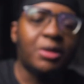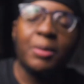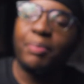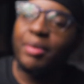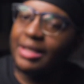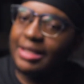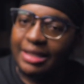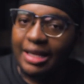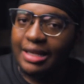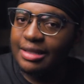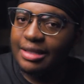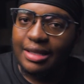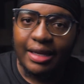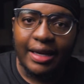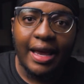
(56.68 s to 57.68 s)
of the best
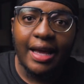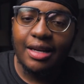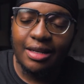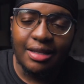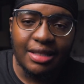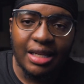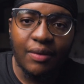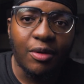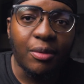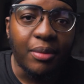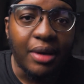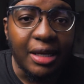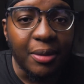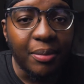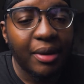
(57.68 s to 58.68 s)
lenses that Canon has ever
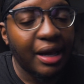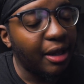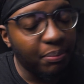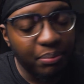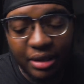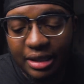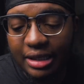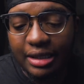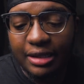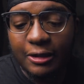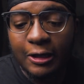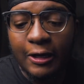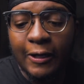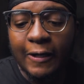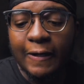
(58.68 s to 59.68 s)
made, in my opinion.